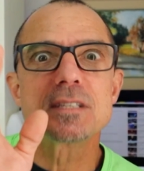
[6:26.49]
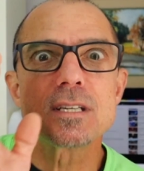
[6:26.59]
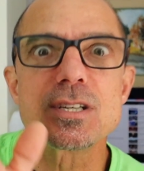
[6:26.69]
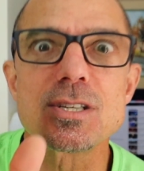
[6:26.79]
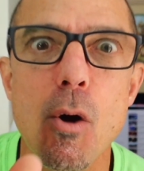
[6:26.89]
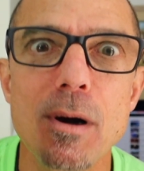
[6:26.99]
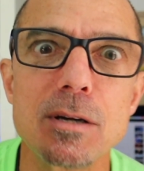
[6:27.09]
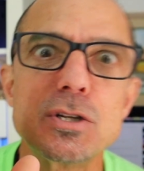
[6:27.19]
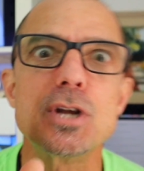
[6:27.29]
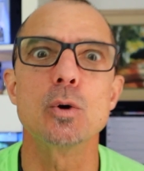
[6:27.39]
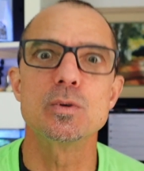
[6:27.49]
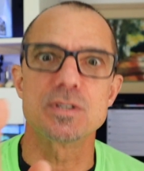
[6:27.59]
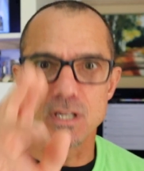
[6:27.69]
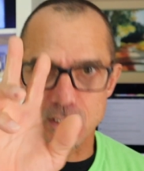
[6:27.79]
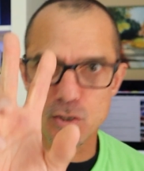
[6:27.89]
to start
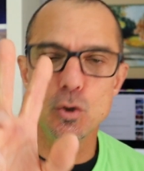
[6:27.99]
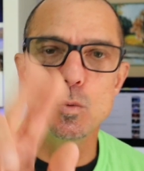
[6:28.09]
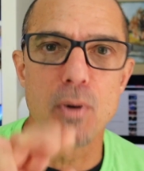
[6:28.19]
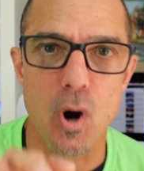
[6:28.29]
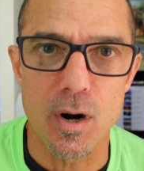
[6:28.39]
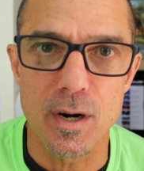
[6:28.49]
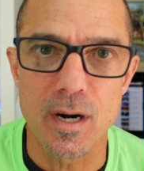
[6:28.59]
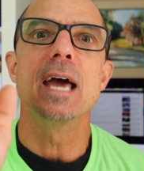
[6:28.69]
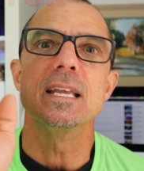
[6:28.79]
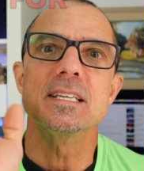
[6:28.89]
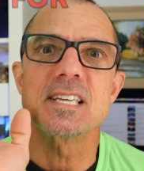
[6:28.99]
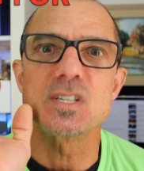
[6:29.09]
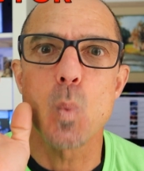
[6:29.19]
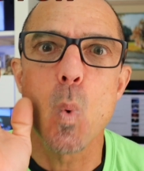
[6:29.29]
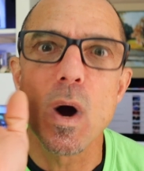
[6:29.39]
dosing 2-part, and he
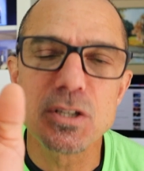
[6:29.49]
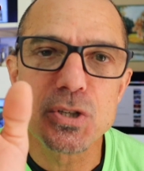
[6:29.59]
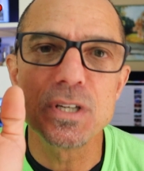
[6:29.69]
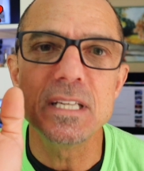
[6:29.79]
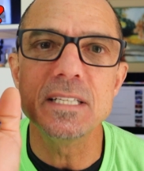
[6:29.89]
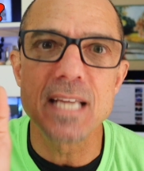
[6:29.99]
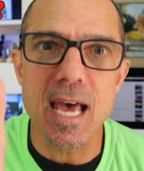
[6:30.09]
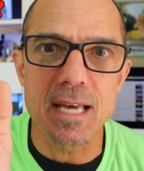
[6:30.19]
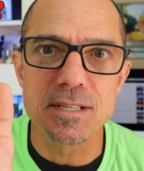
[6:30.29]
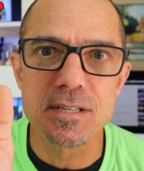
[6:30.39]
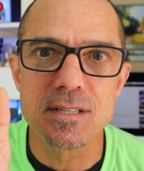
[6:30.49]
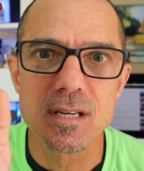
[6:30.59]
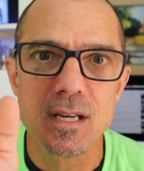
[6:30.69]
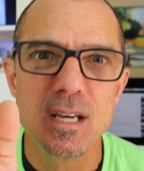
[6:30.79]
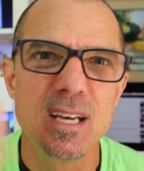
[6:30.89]
says, what should he test?
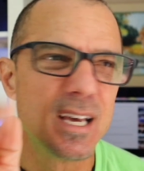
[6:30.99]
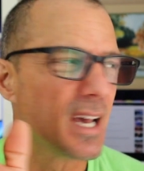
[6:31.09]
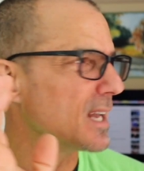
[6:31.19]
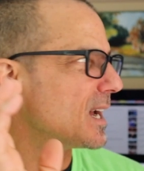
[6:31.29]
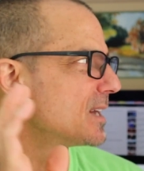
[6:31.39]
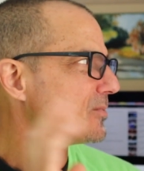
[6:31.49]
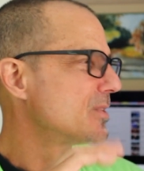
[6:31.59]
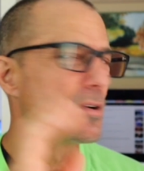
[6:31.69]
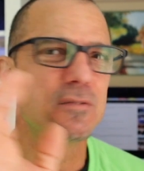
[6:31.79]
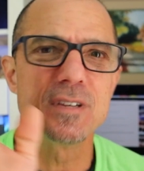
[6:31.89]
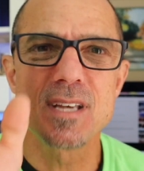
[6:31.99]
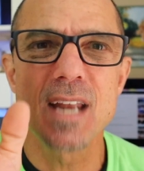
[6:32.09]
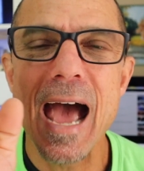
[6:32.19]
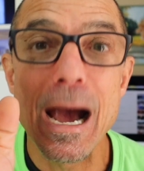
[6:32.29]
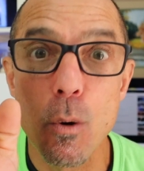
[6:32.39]
And I don't know if he said
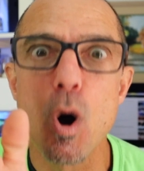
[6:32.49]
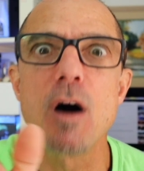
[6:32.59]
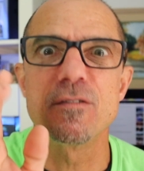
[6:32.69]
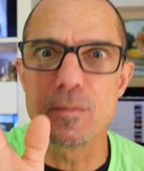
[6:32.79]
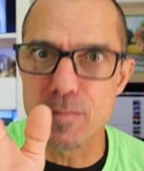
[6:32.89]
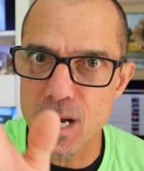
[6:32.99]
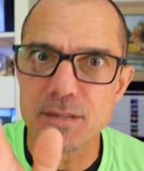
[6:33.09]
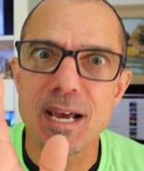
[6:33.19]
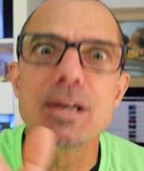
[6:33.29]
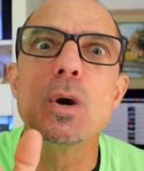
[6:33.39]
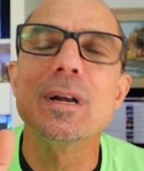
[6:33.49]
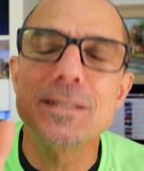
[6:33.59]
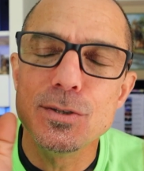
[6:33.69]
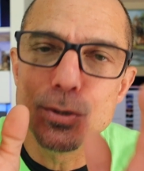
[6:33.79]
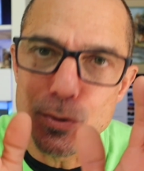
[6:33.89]
how often, but I'll tell you what
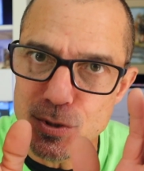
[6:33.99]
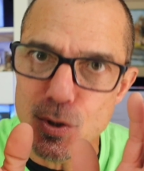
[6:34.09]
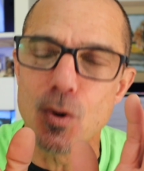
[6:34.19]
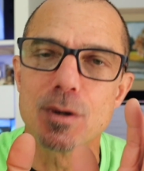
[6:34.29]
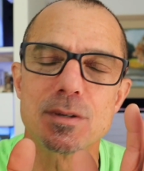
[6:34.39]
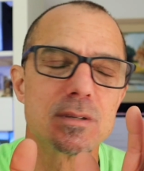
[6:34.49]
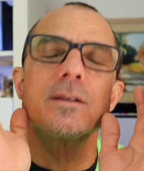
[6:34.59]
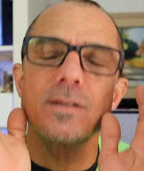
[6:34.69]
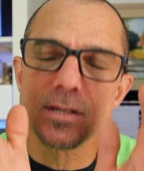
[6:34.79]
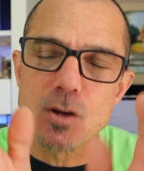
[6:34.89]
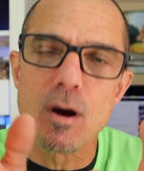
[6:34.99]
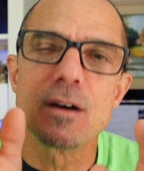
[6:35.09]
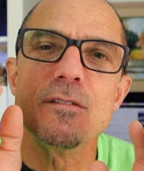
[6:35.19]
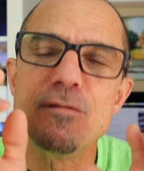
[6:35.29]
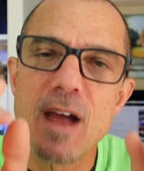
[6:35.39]
to do, George.
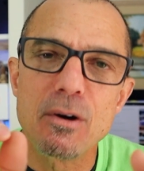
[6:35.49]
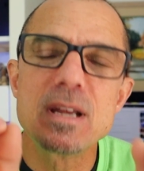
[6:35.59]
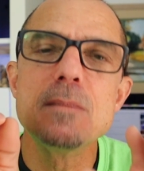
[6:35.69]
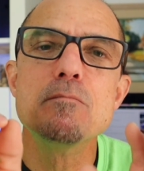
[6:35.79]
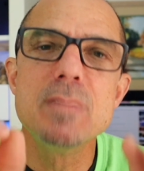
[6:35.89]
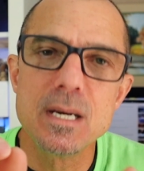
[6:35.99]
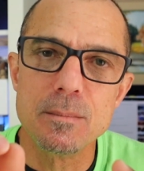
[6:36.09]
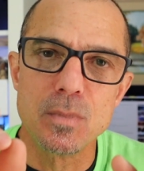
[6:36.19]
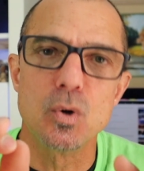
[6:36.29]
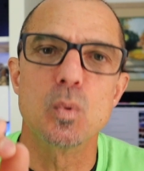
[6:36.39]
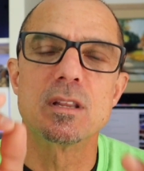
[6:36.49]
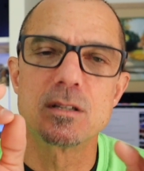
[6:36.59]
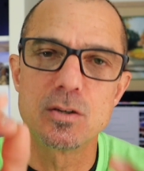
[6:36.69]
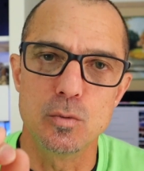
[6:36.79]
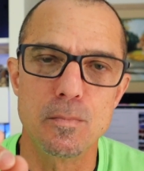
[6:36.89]
Start very minimal with
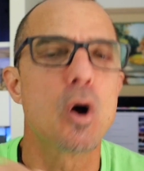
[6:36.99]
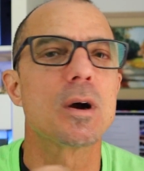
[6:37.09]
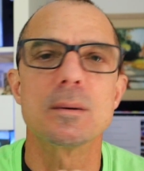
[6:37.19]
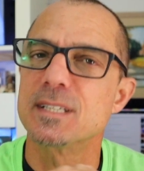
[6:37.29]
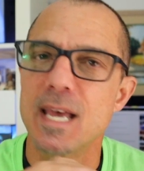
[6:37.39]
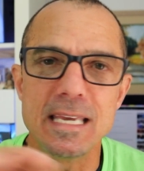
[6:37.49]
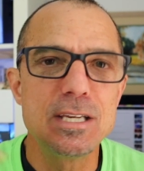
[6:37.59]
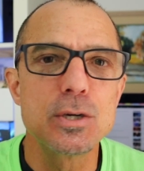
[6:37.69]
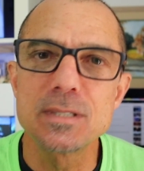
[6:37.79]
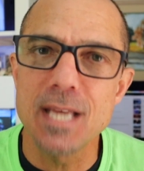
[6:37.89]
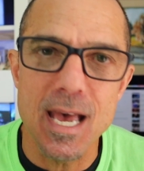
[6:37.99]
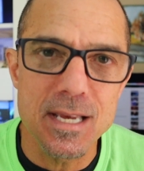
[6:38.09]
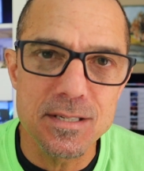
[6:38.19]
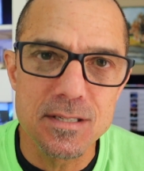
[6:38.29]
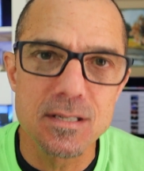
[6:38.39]
2-part. Take your
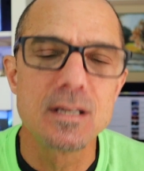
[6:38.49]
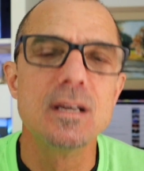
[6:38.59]
test.